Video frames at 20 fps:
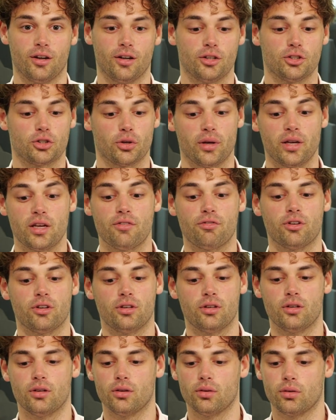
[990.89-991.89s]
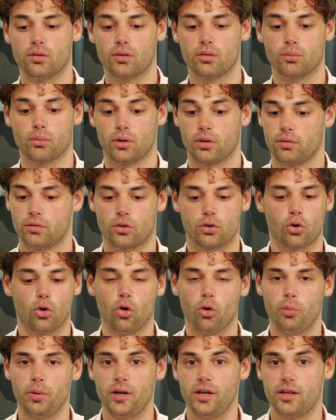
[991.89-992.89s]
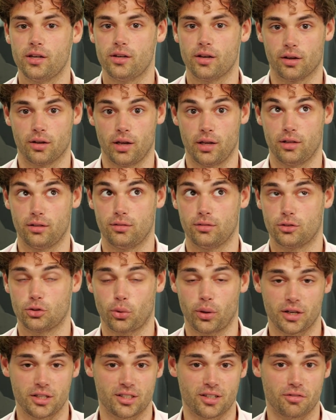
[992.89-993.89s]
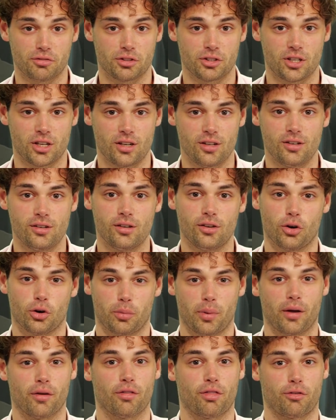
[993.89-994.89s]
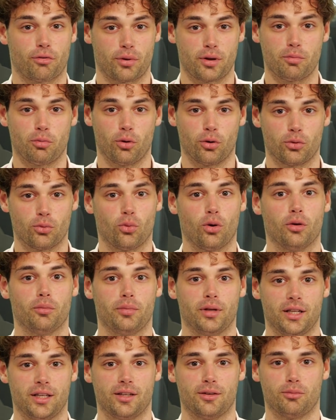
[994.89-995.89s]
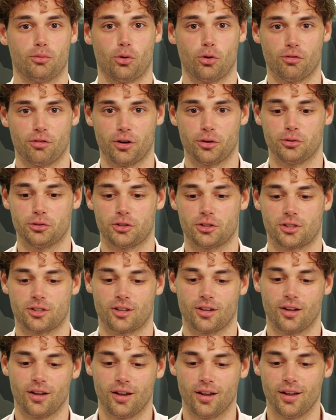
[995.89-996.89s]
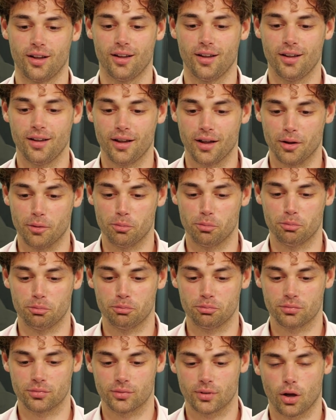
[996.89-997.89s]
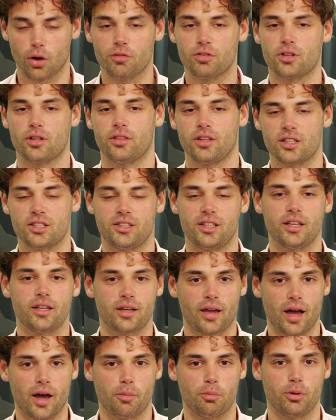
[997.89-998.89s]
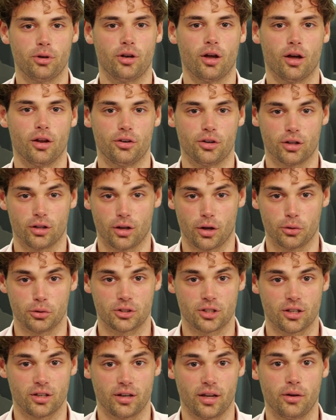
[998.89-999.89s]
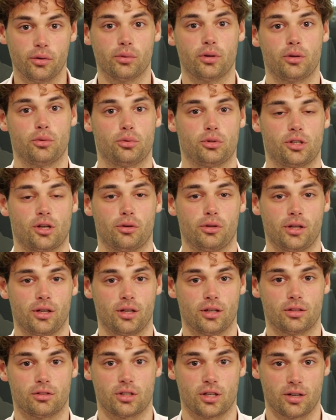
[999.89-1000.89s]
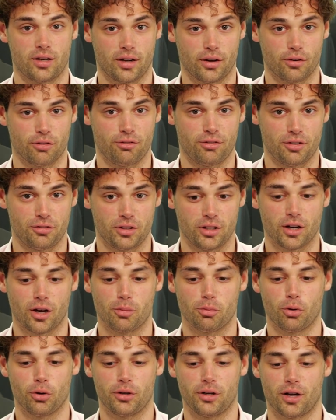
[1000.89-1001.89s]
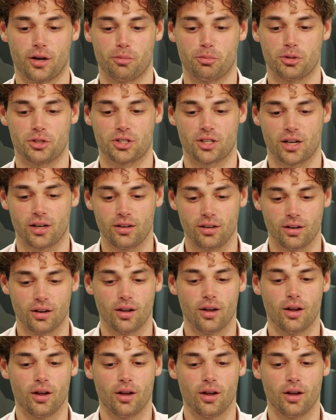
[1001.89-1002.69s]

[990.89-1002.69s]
So even, Corbyn in 2017 got about 3.1 million more votes. This did happen under low turnout. It was only a turnout of 59.9%.